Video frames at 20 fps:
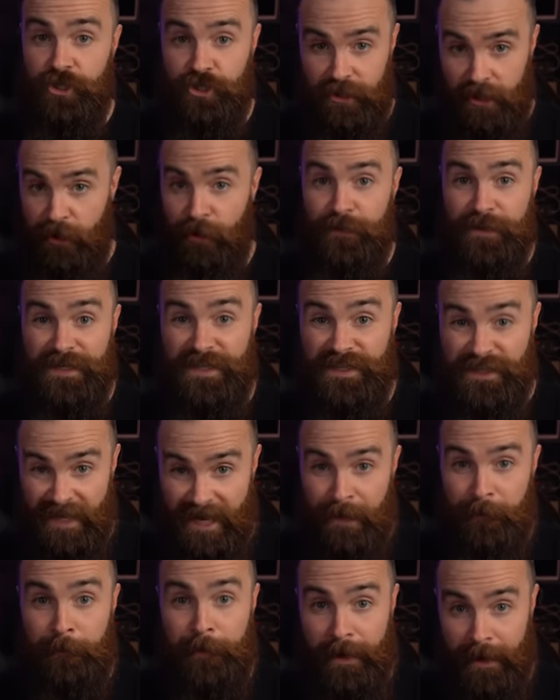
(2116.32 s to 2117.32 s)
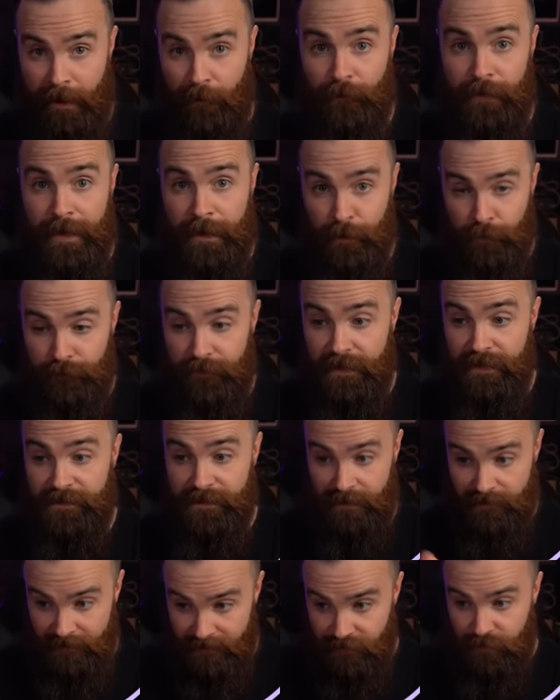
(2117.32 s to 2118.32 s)
share the same parent
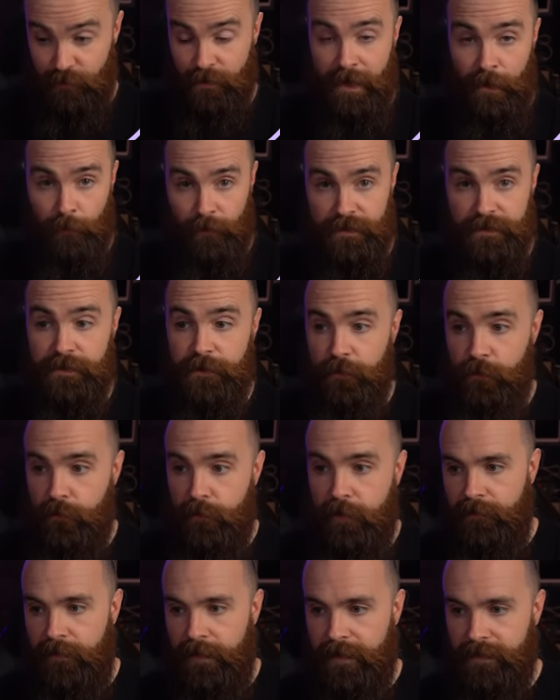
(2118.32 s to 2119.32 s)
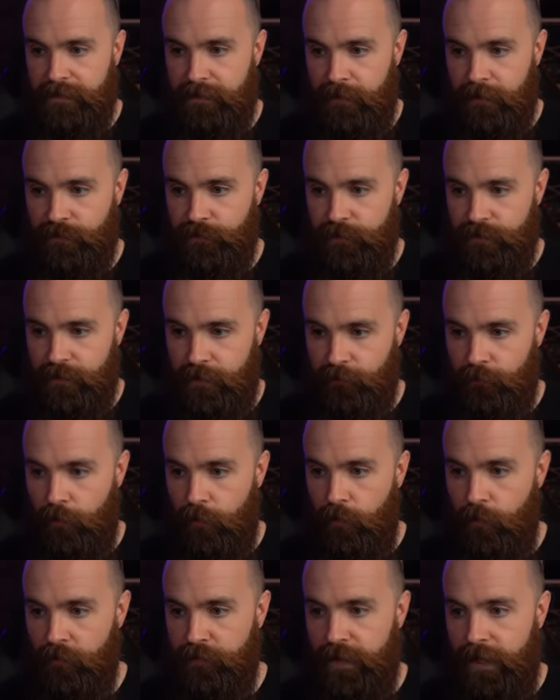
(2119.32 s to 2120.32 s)
interface like these two networks do, they can talk to each other
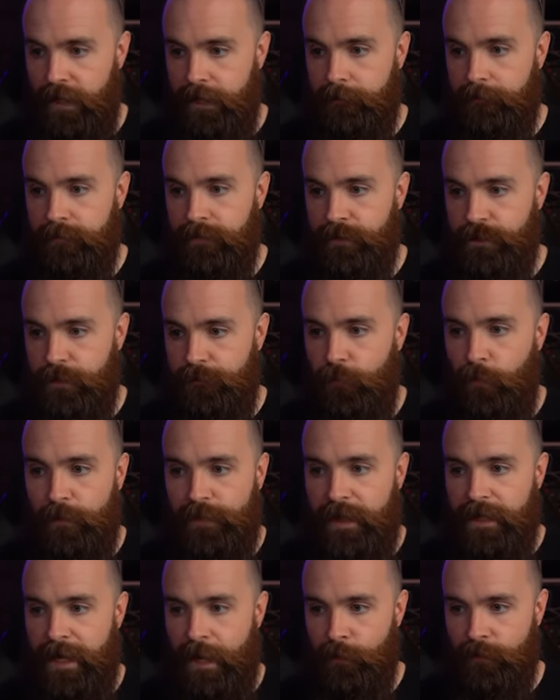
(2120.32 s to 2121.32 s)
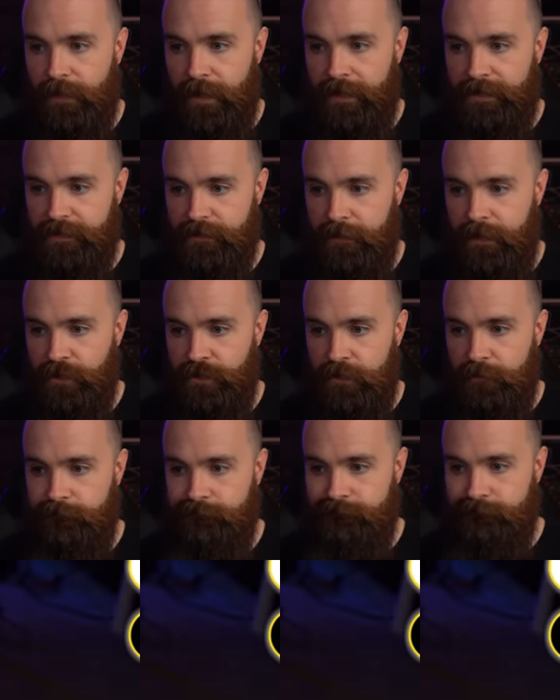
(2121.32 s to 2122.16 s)
all day. So if you want that network isolation,